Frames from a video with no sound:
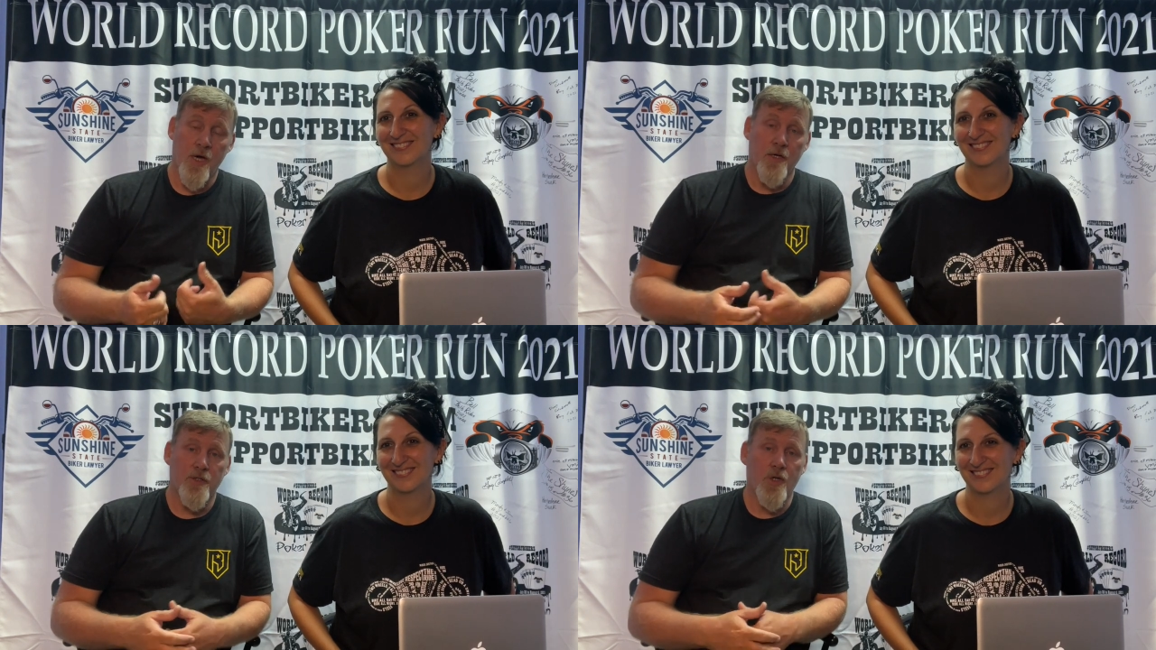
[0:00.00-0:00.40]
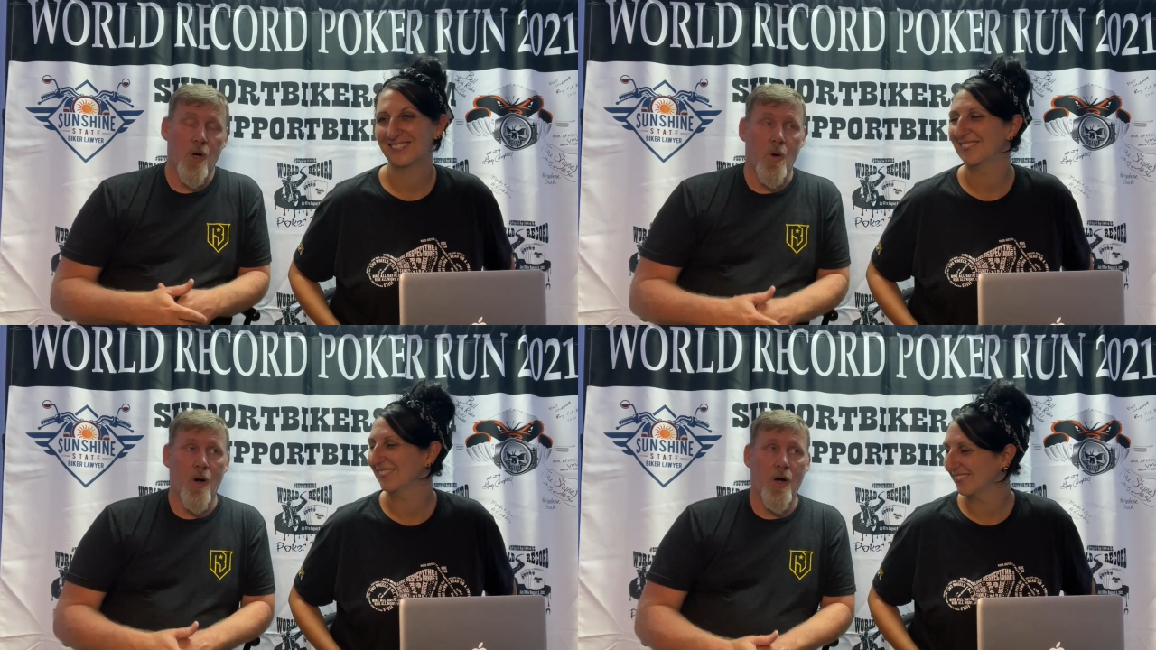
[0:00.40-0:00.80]

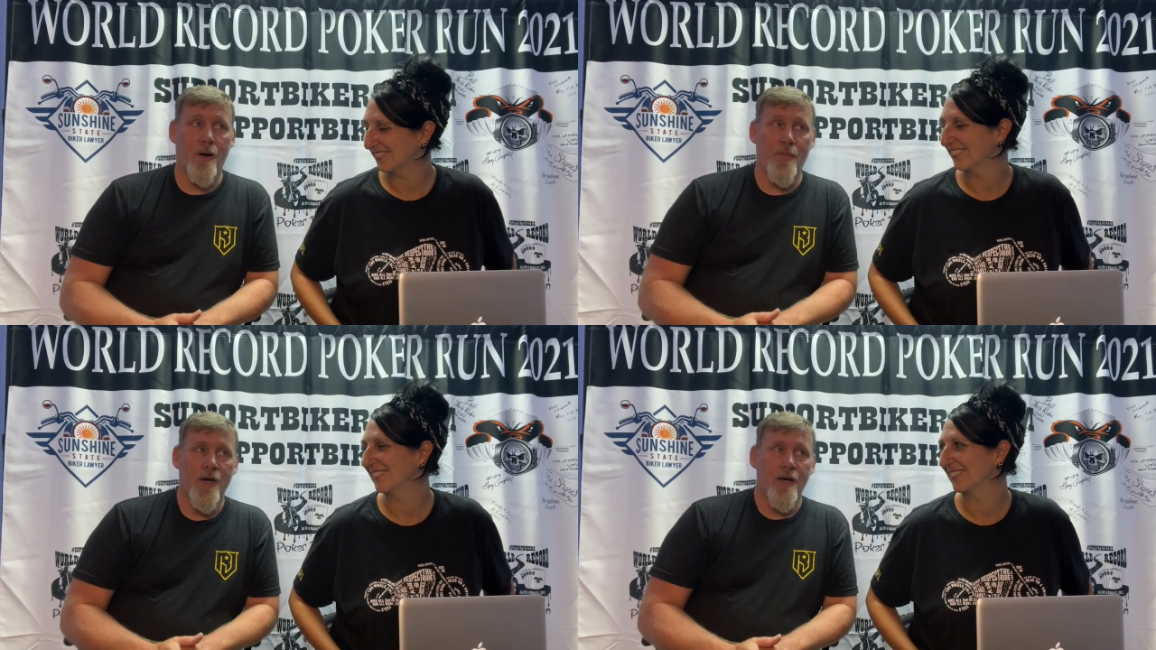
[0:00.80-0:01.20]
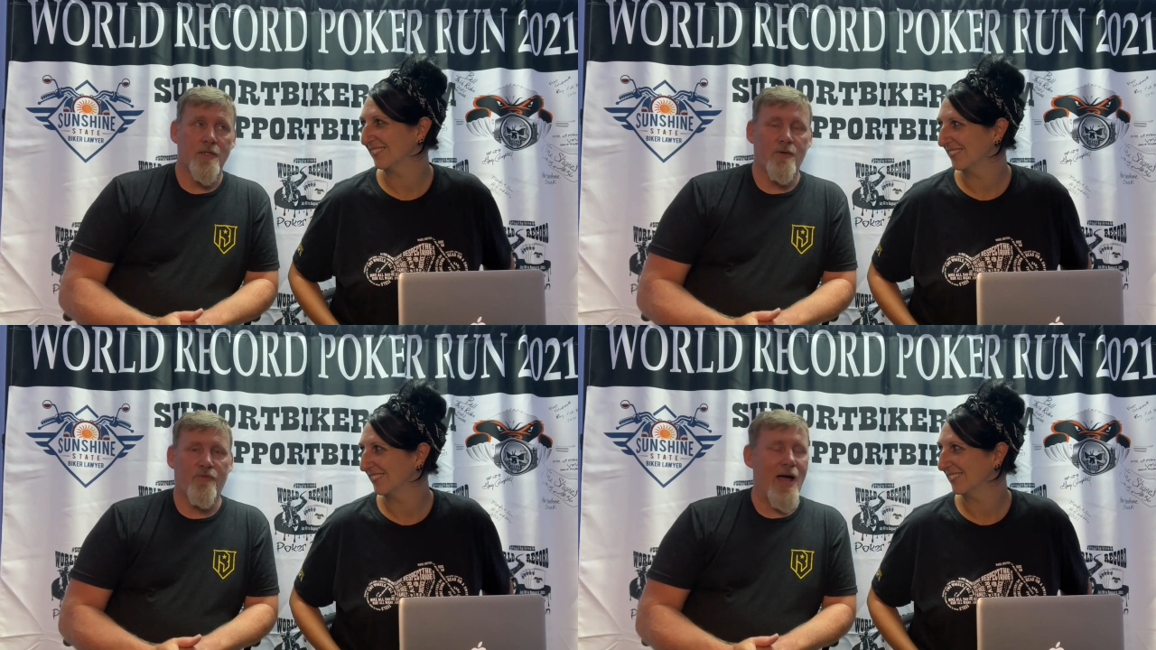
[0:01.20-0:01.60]
Speaker 1: So um,
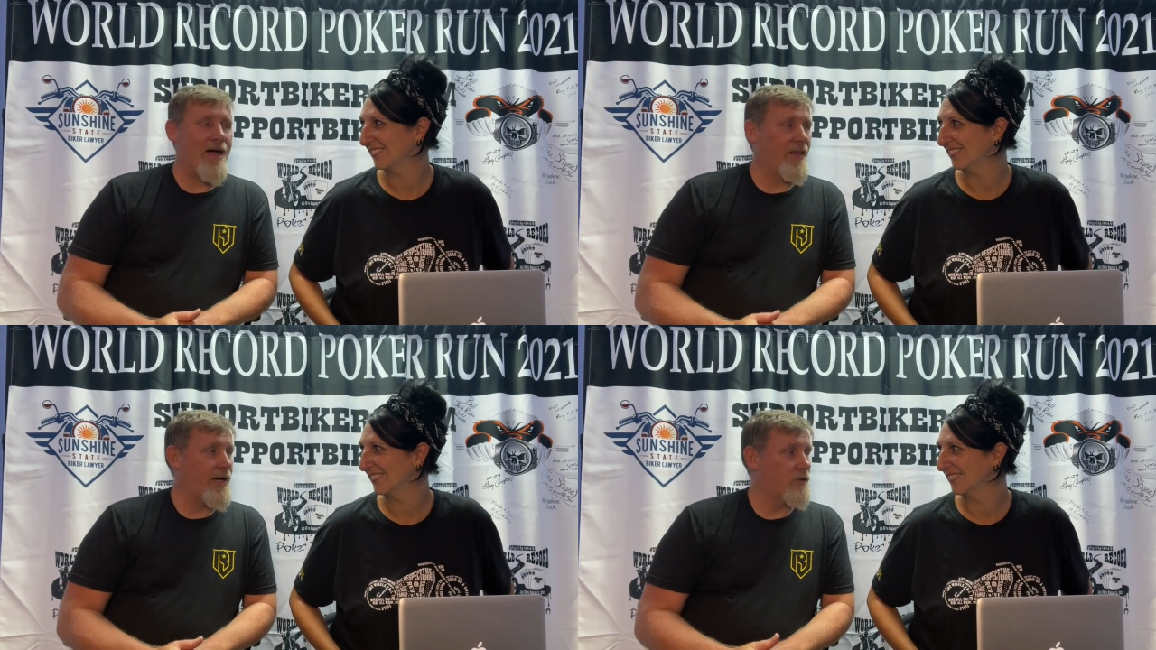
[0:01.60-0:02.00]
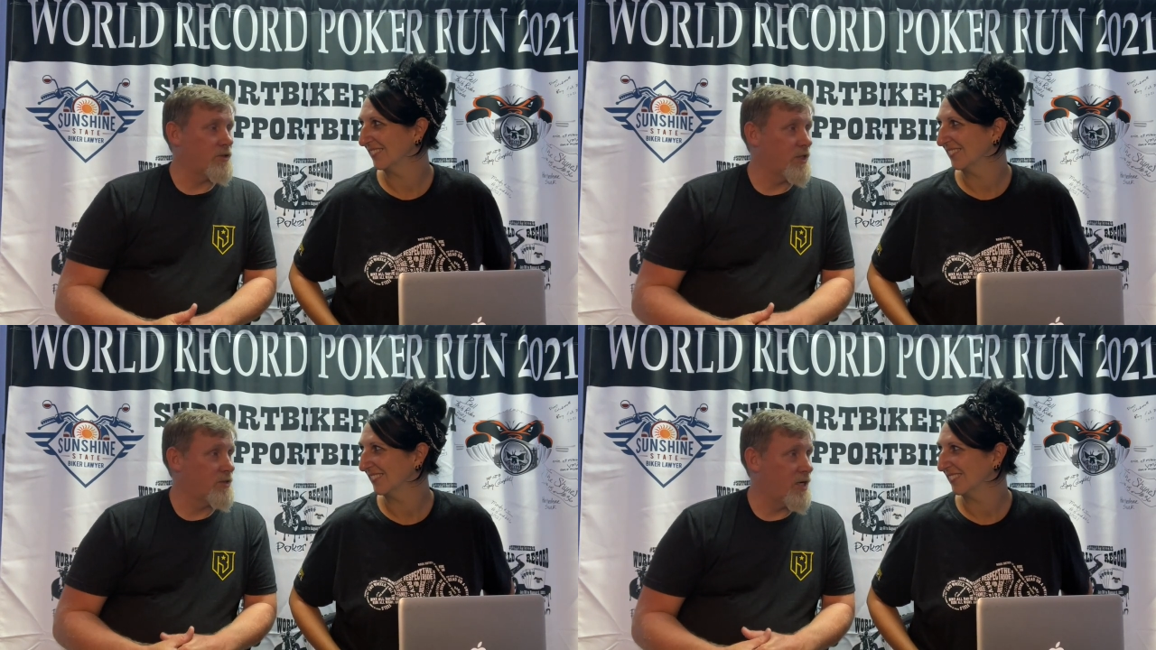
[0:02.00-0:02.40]

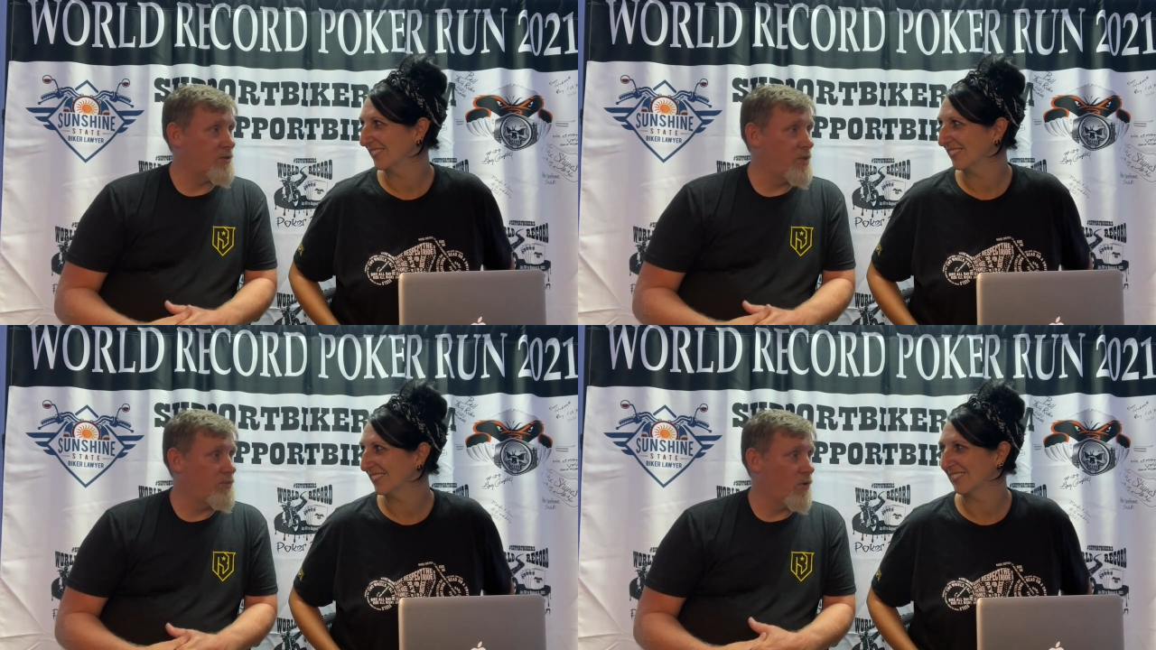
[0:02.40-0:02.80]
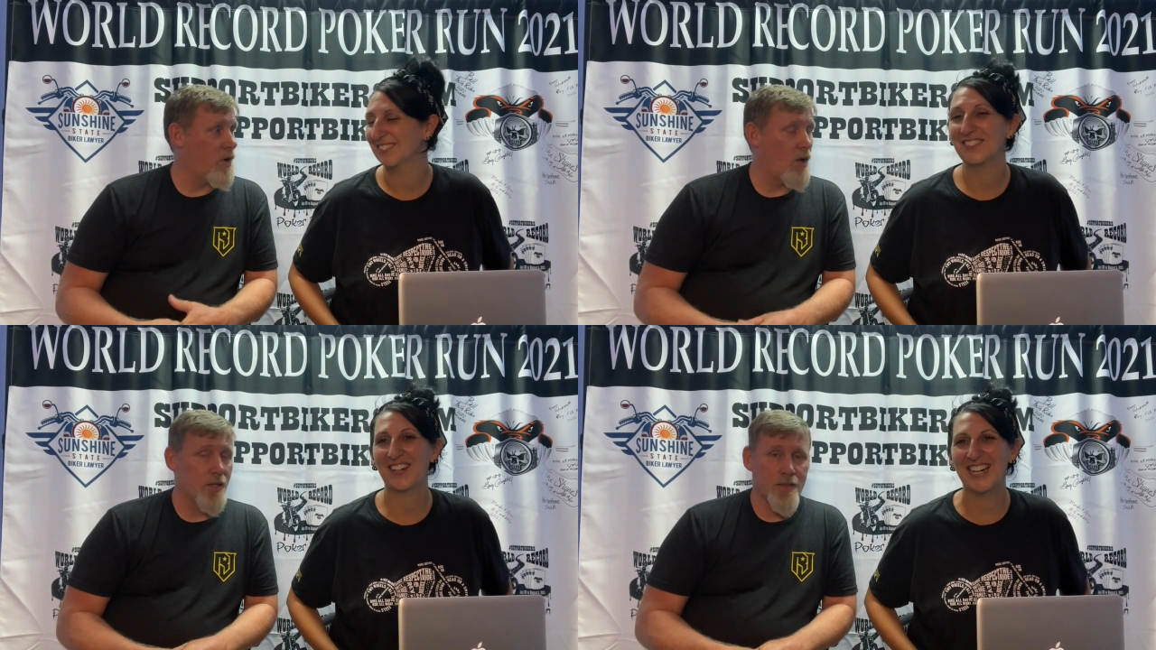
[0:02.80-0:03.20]
flatlanders, as, as people
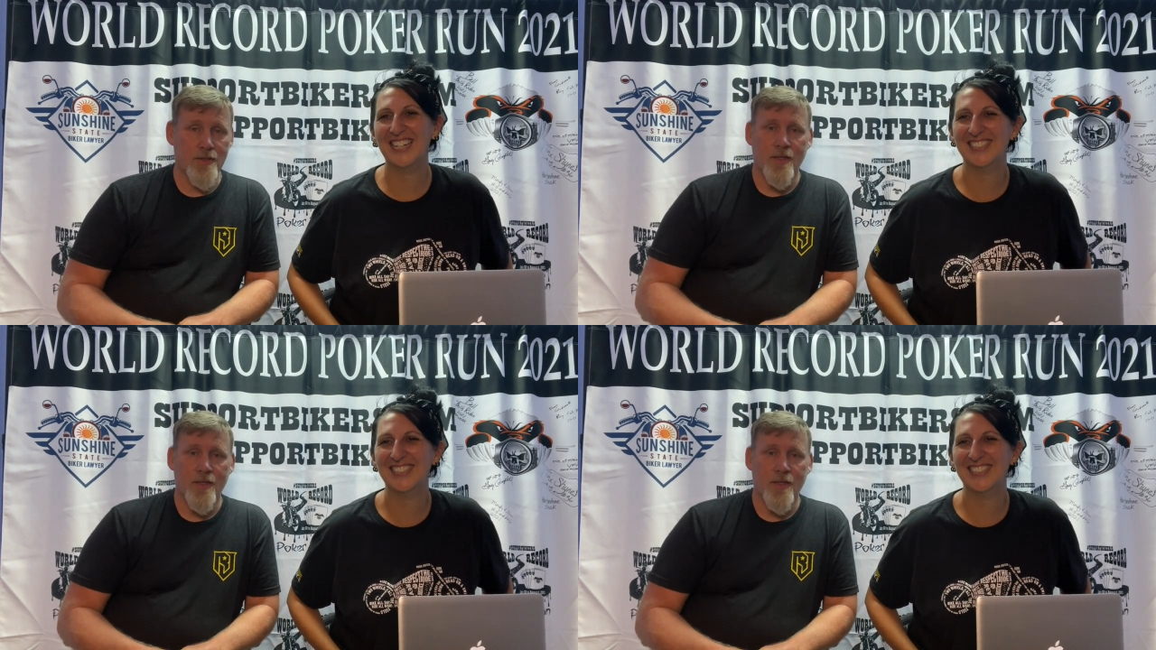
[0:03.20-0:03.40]
call us.